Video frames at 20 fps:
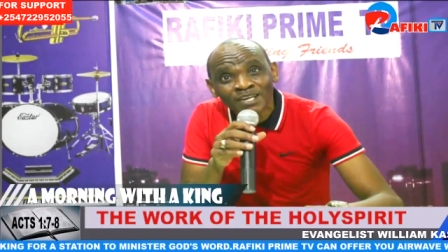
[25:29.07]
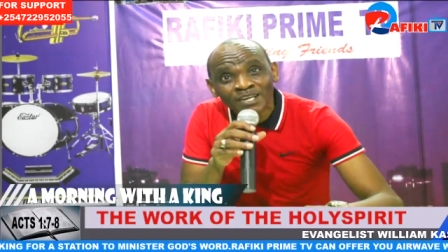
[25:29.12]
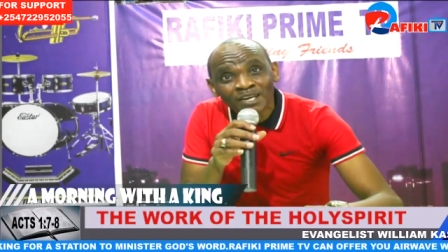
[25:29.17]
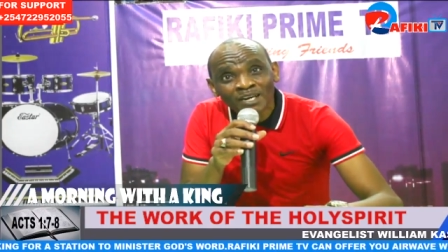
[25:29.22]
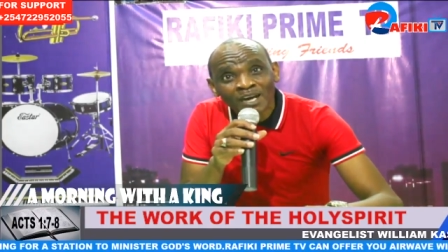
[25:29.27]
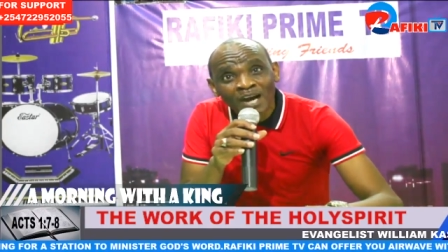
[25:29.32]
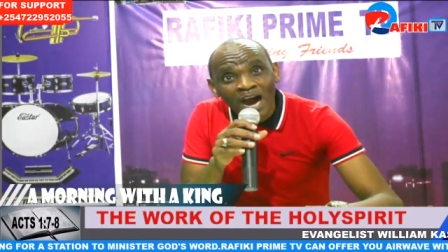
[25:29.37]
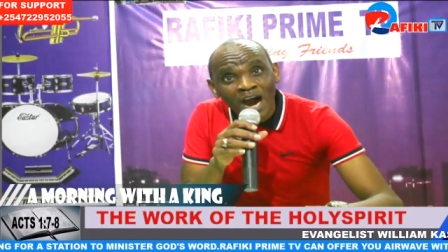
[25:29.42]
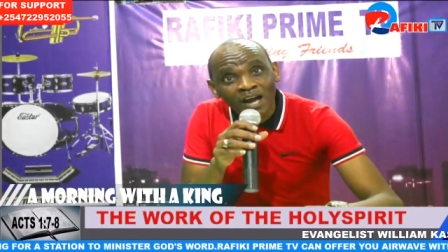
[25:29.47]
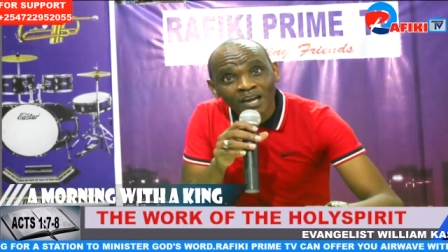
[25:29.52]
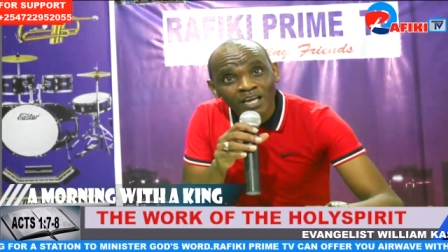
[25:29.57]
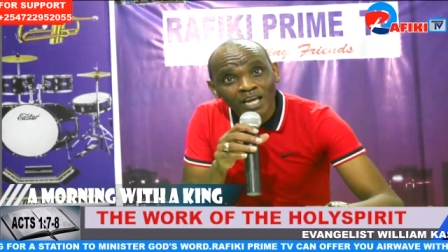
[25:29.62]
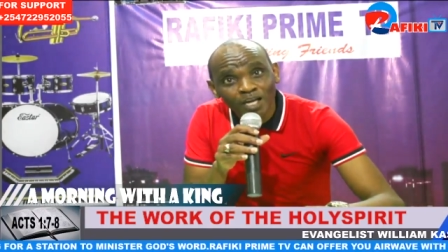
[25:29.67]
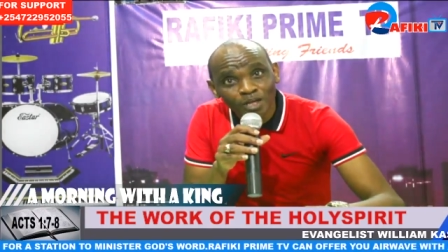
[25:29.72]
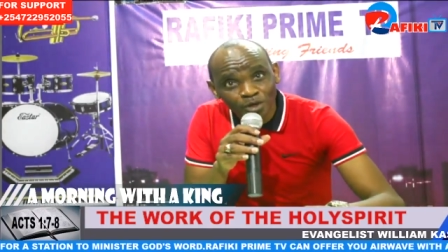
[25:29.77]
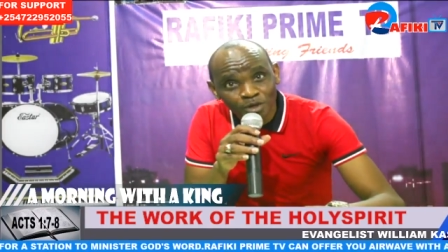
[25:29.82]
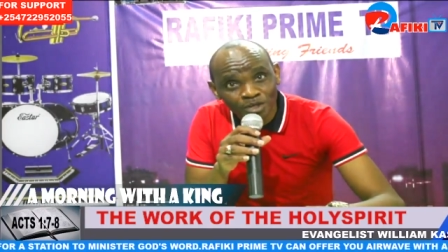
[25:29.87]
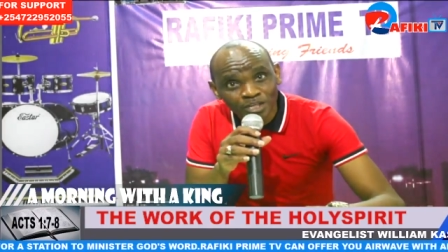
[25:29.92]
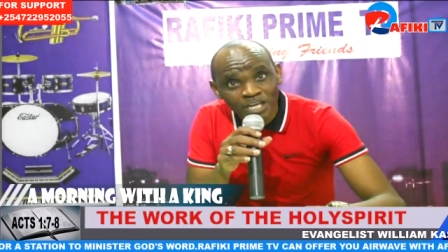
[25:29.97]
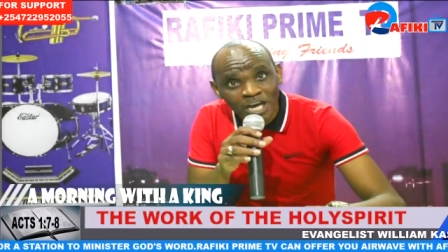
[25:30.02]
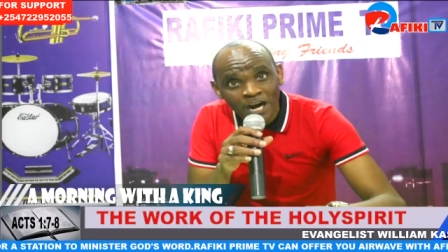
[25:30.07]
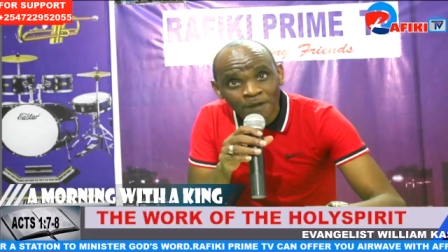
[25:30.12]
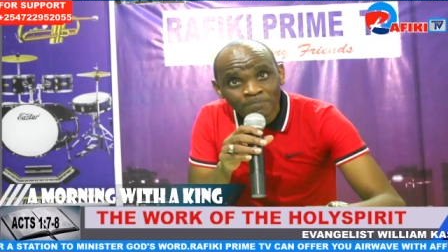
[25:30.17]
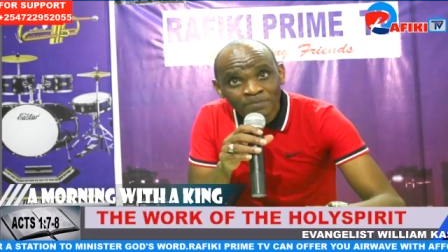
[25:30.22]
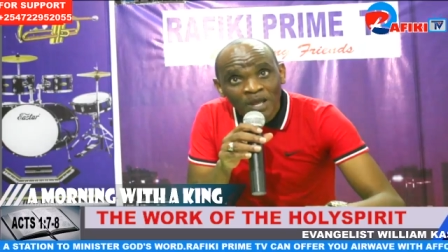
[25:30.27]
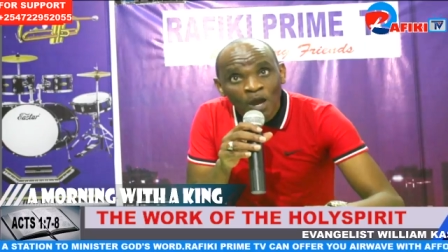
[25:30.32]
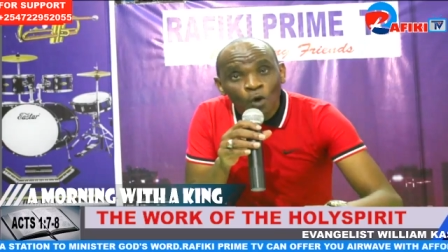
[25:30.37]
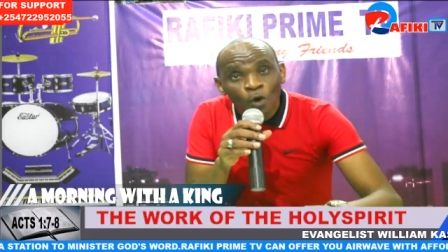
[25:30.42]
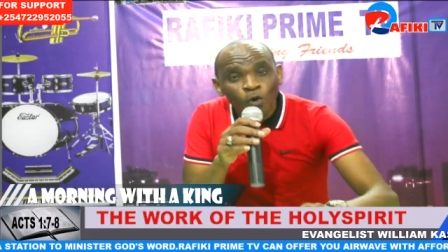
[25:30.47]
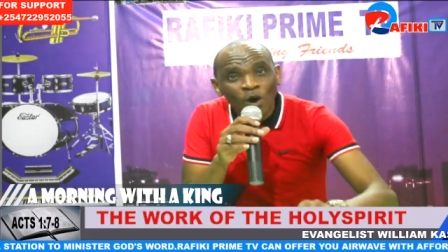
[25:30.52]
Hallelujah.
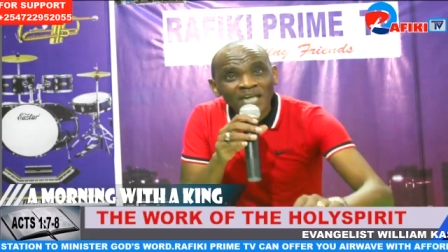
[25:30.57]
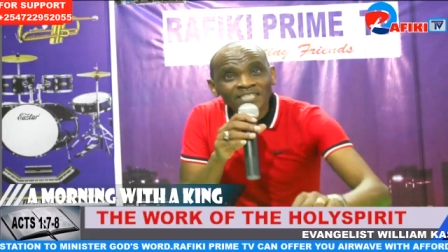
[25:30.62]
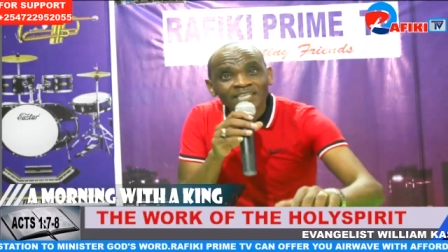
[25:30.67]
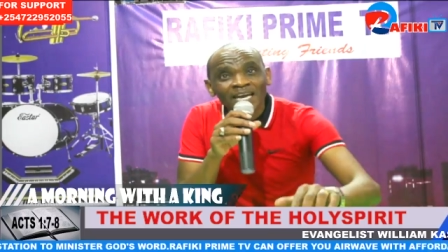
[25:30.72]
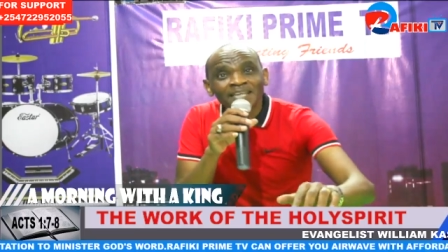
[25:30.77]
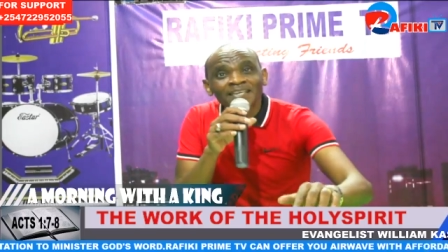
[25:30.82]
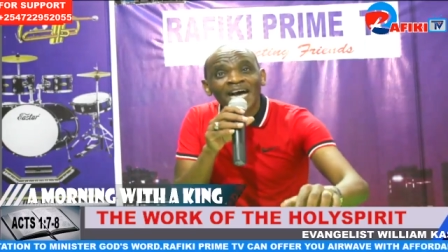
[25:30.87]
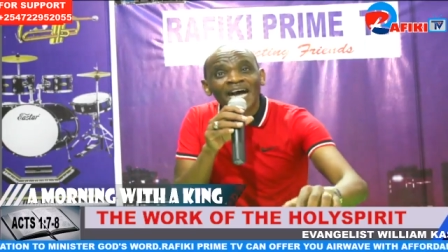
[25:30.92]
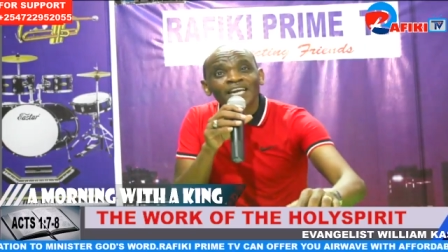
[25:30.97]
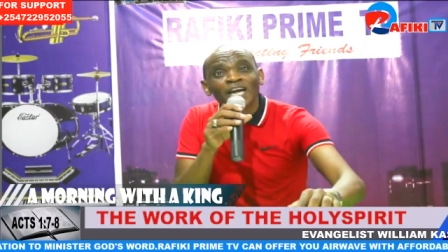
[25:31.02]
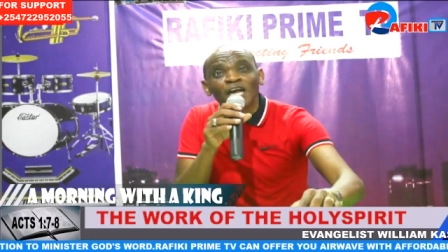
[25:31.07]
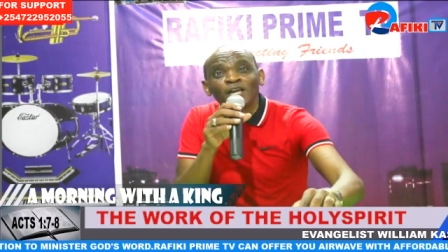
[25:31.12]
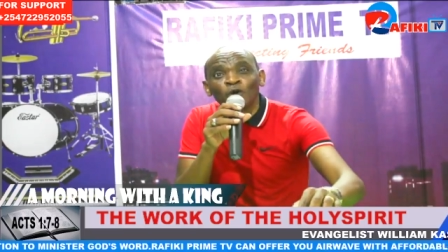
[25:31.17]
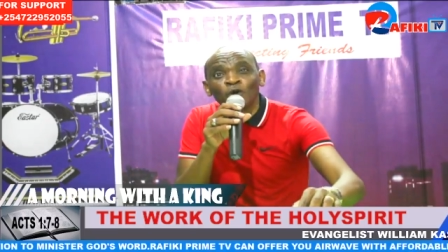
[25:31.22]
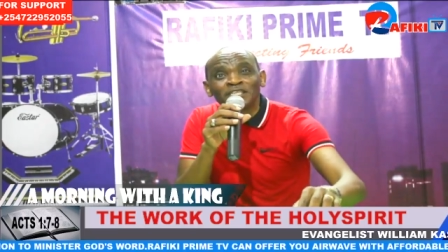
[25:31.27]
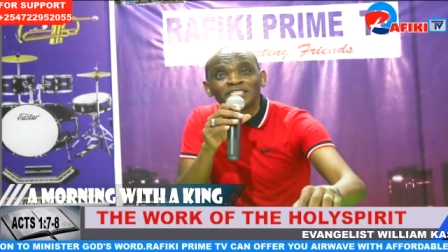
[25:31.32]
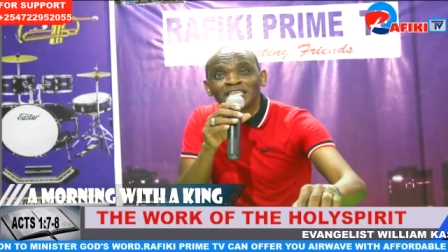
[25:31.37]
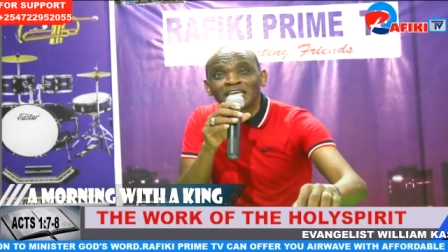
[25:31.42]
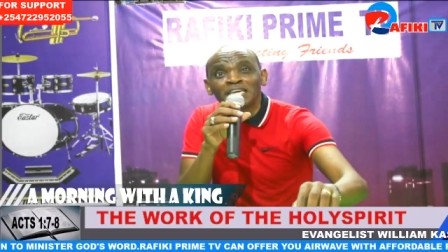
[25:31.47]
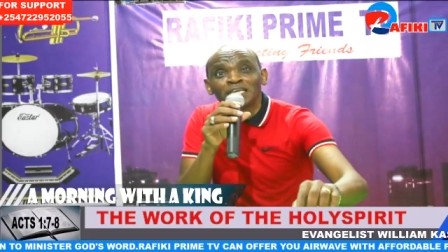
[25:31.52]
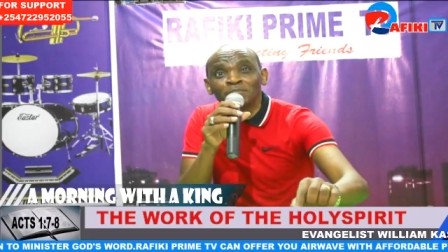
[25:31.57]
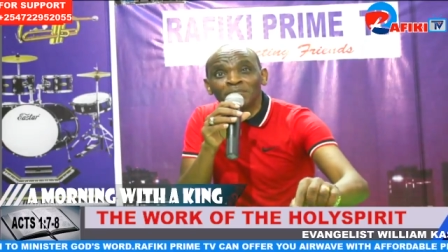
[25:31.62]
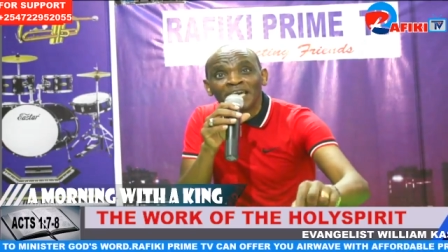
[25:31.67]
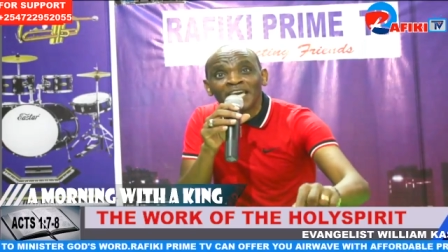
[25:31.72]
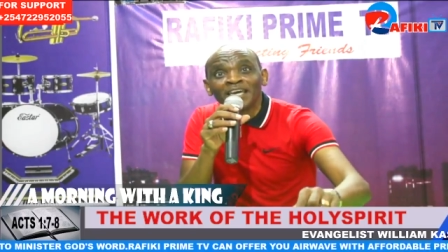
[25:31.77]
What can add anointing in me